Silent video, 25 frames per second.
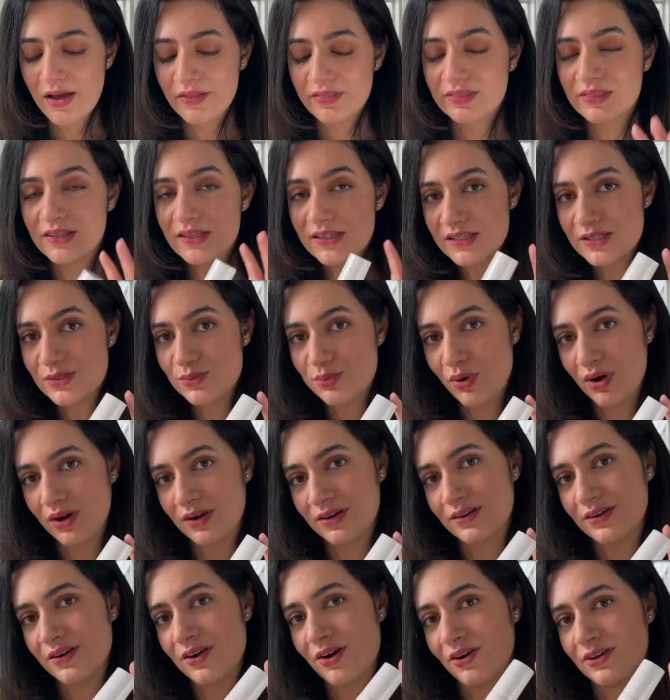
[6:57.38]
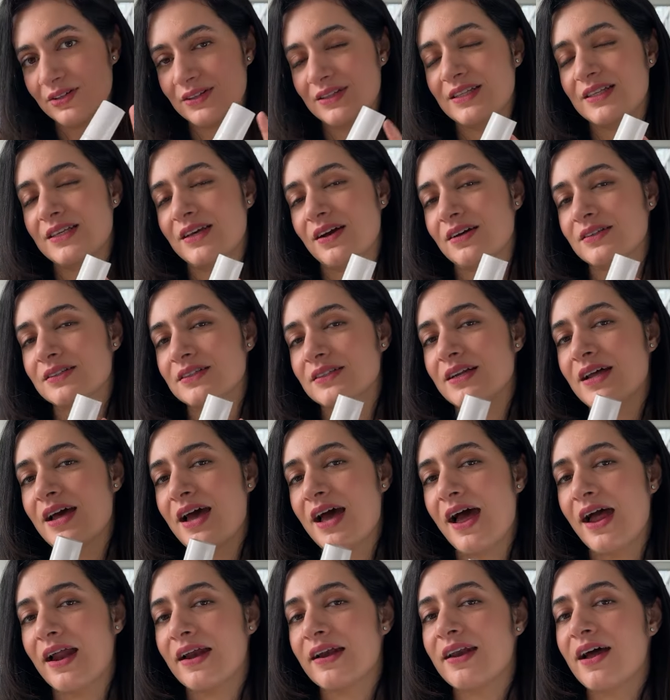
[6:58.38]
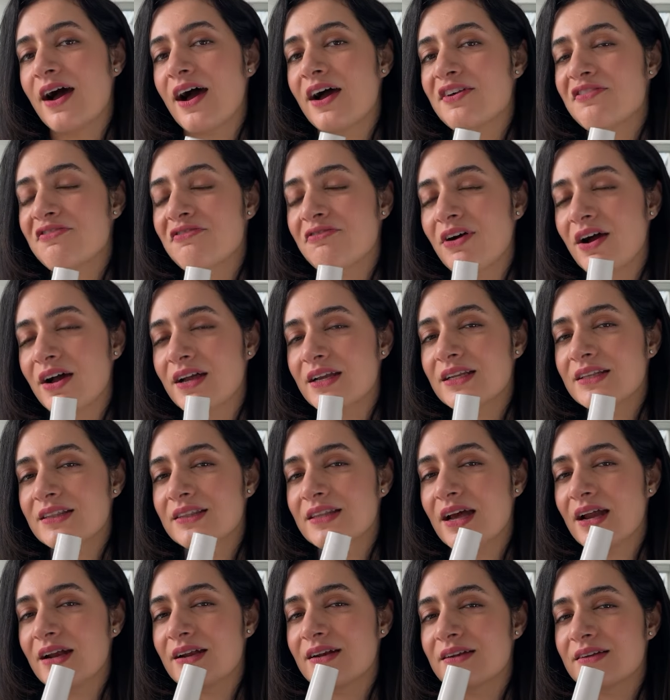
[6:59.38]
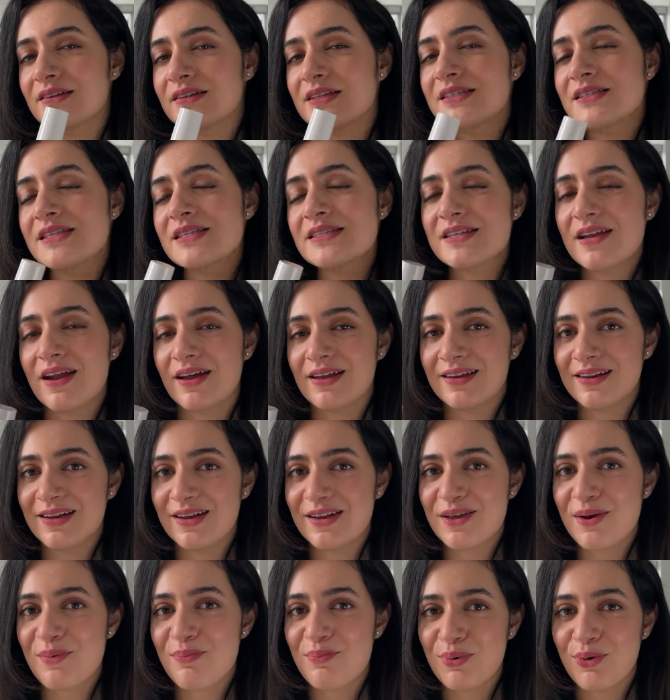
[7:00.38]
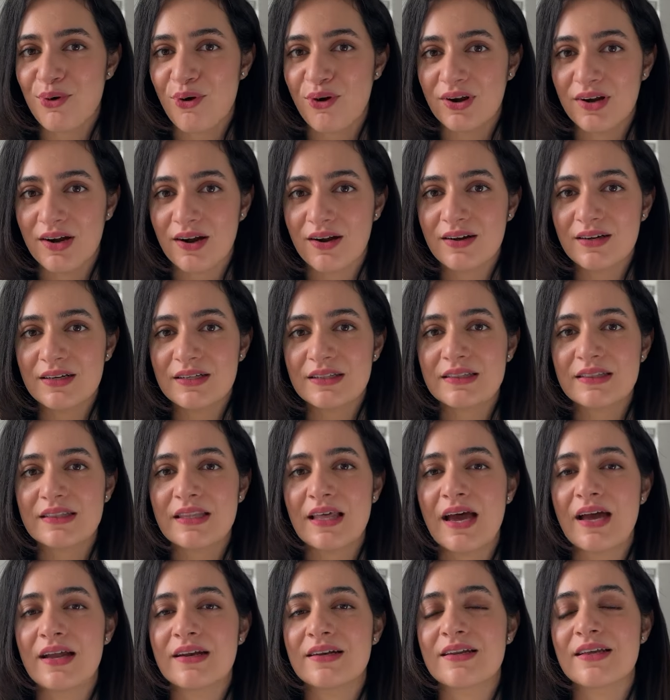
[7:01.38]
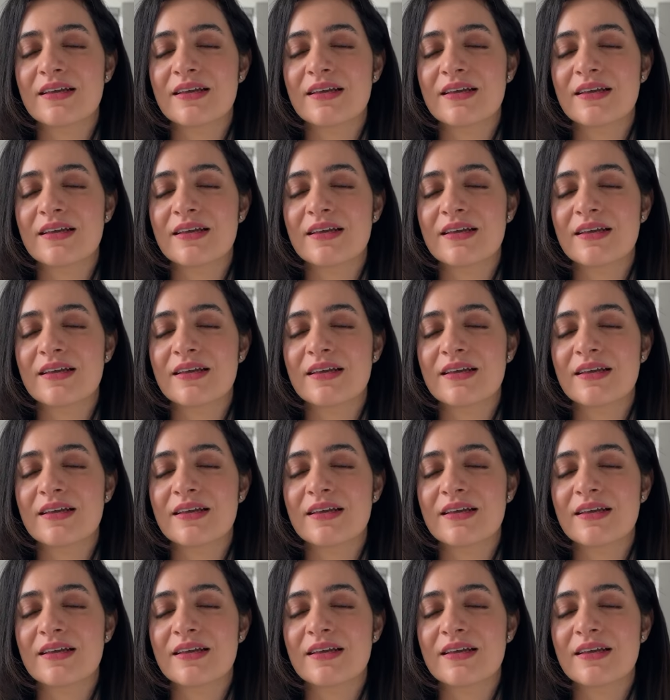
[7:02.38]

This one, on the other hand, I find that this is likely a product that